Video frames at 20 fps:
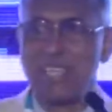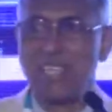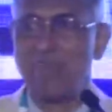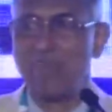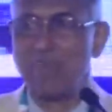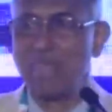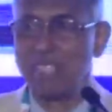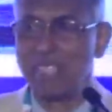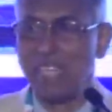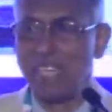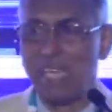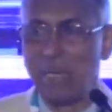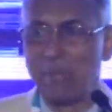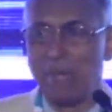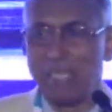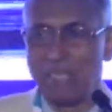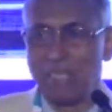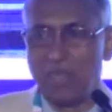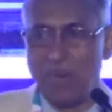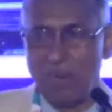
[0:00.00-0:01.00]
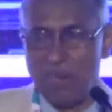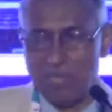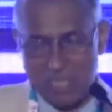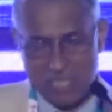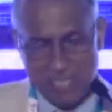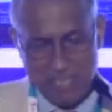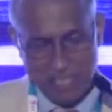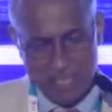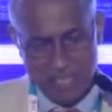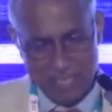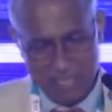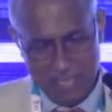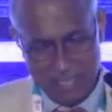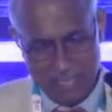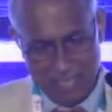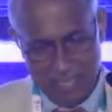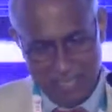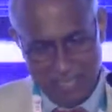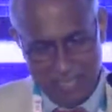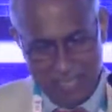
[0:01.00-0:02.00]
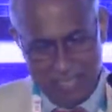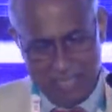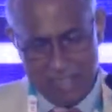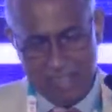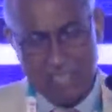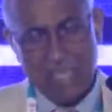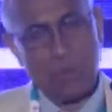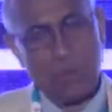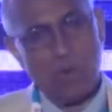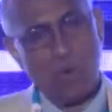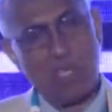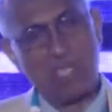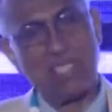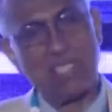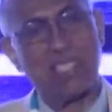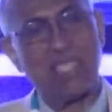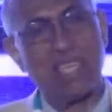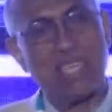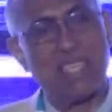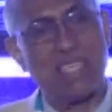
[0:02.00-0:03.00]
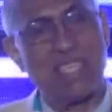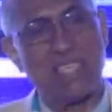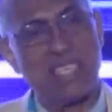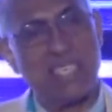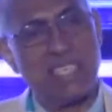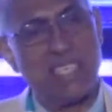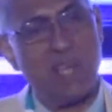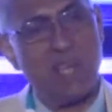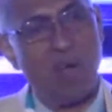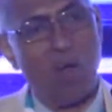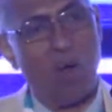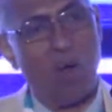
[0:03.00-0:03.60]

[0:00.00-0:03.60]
will share my thought, there was this entity of